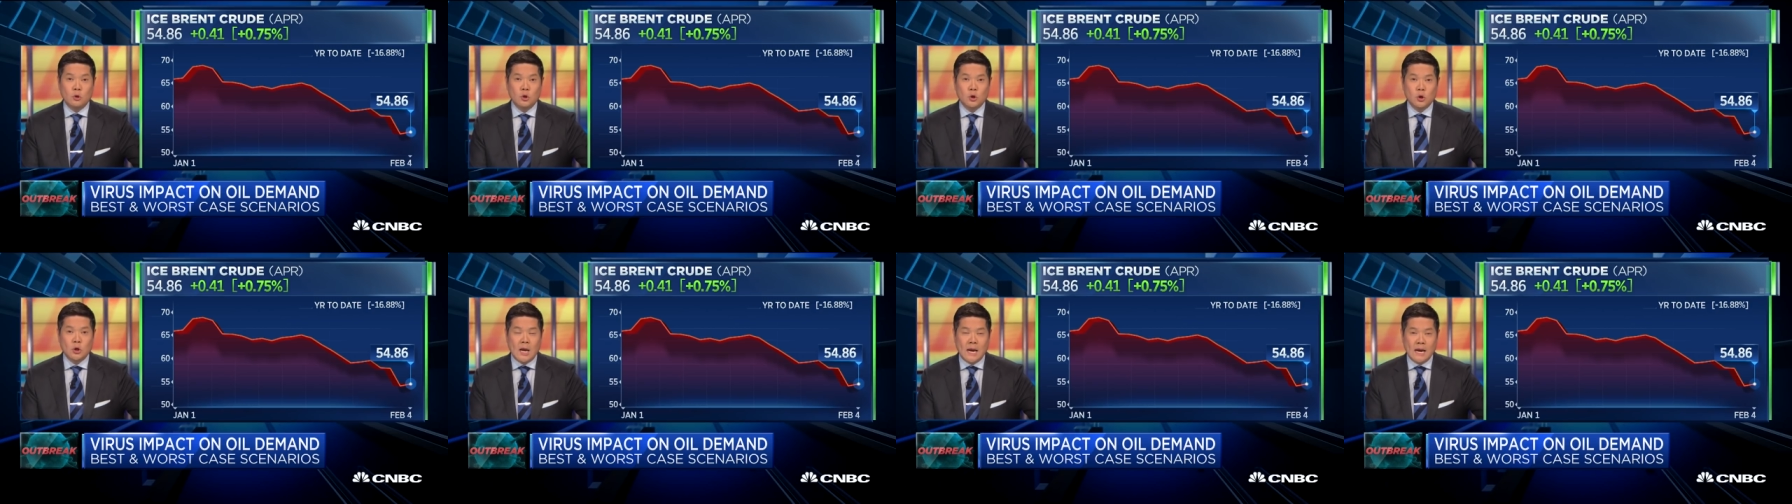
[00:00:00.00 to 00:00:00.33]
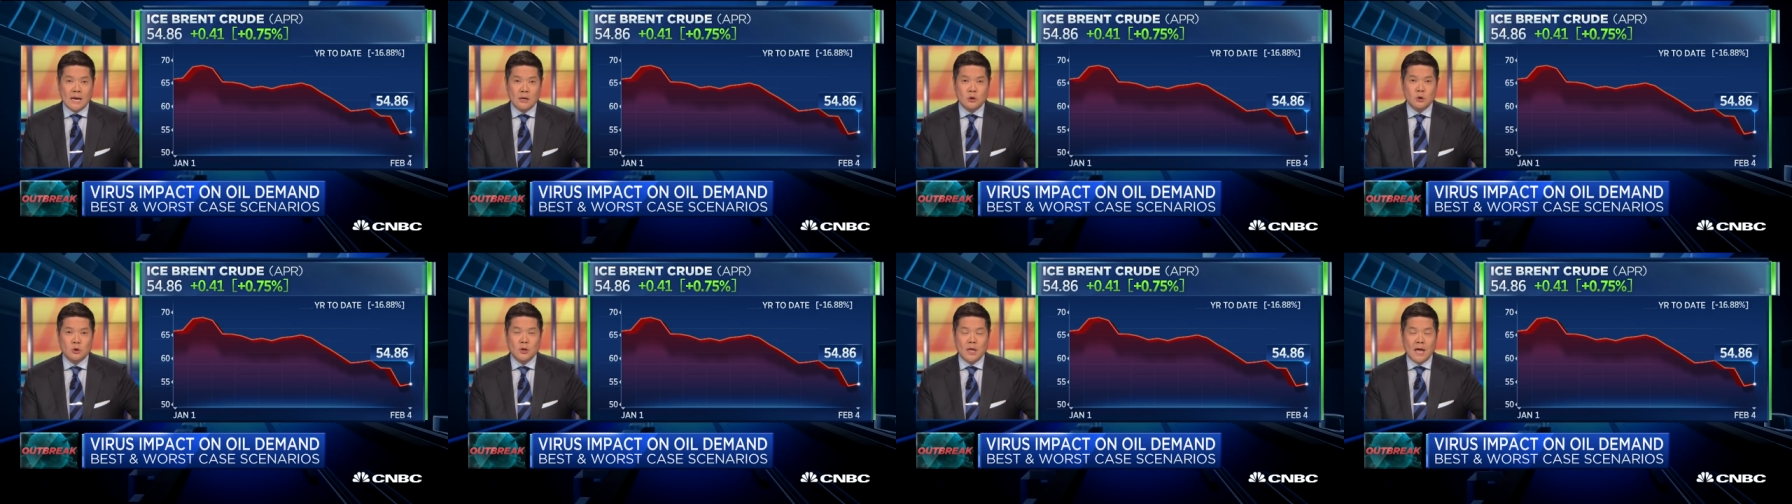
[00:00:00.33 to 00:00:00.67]

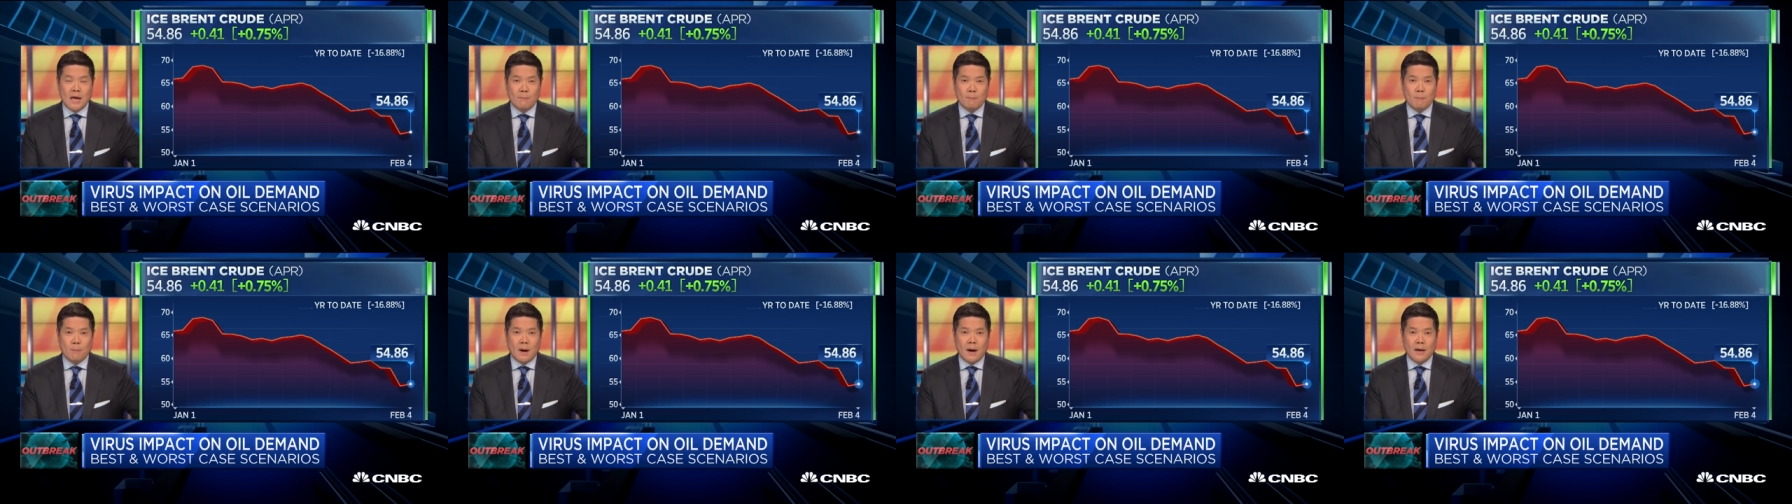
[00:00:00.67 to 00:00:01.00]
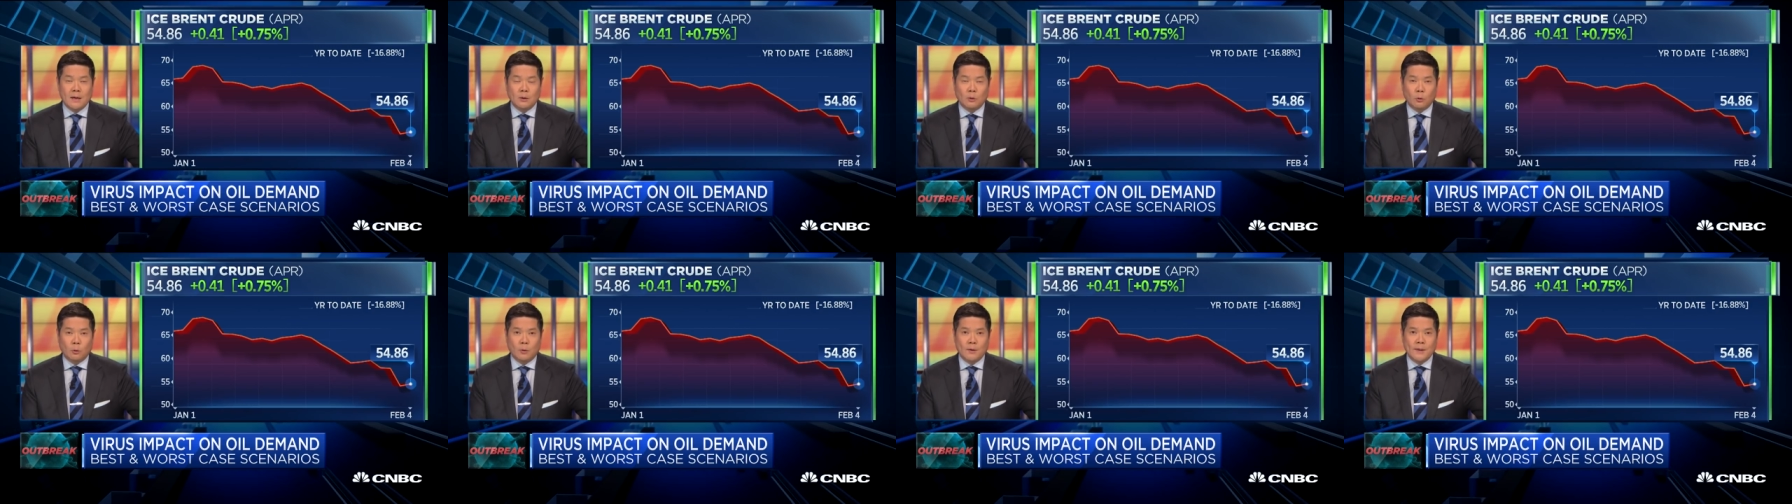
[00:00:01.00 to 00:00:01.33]
change that
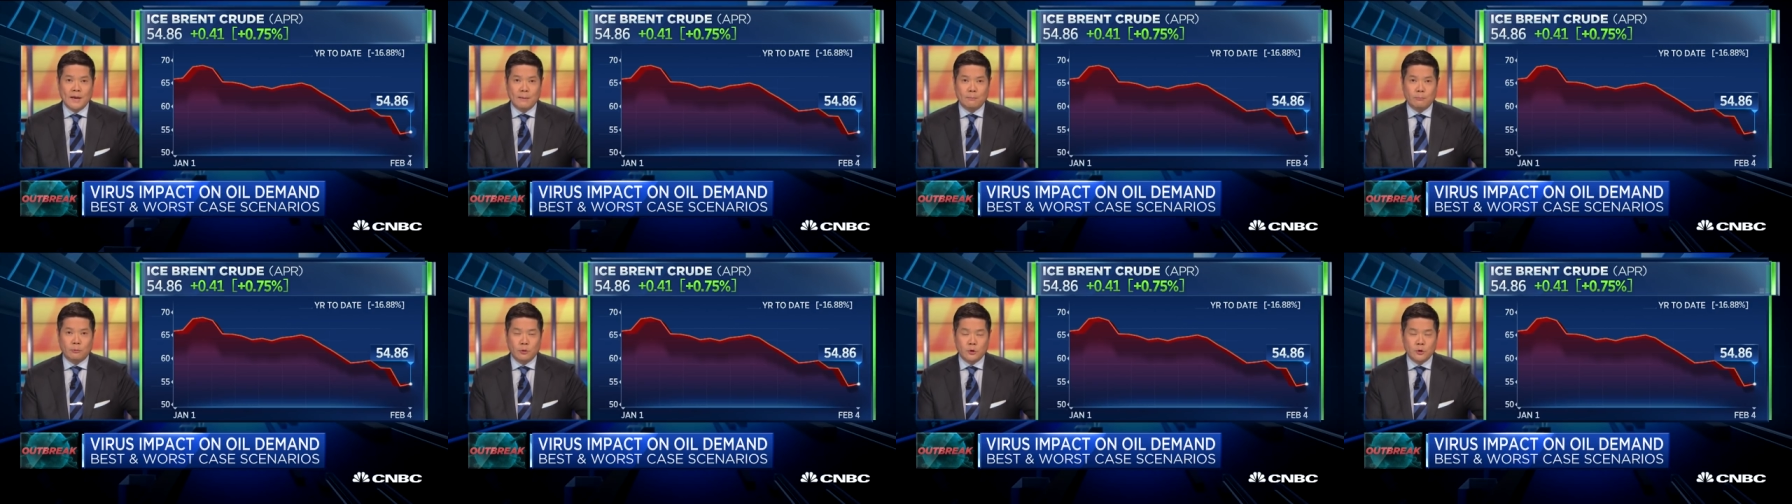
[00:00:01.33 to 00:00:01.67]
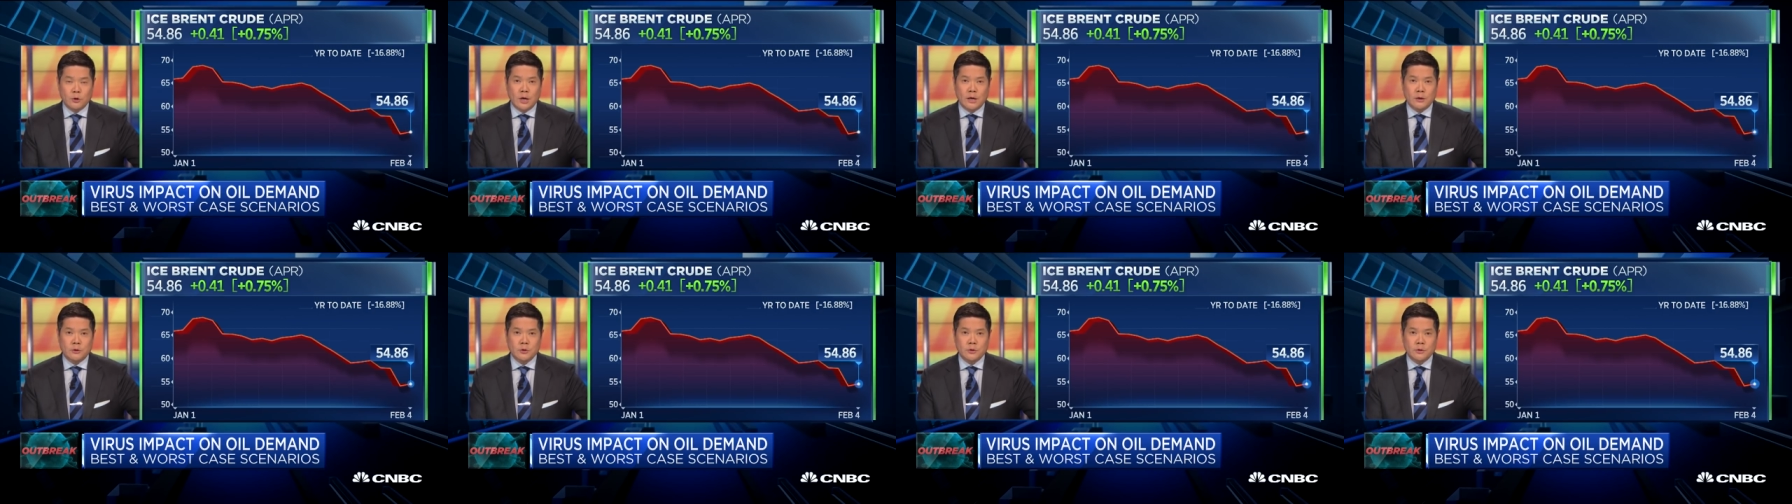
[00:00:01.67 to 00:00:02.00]
model or that
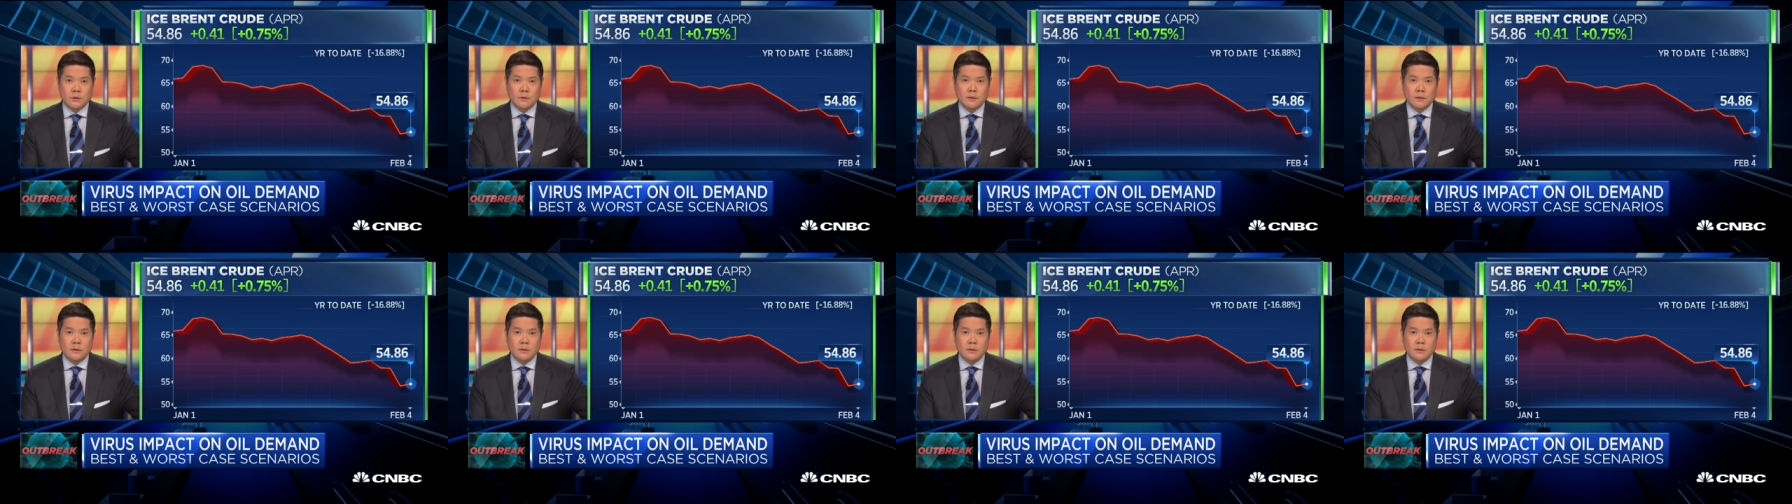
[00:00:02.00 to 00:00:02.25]
projection.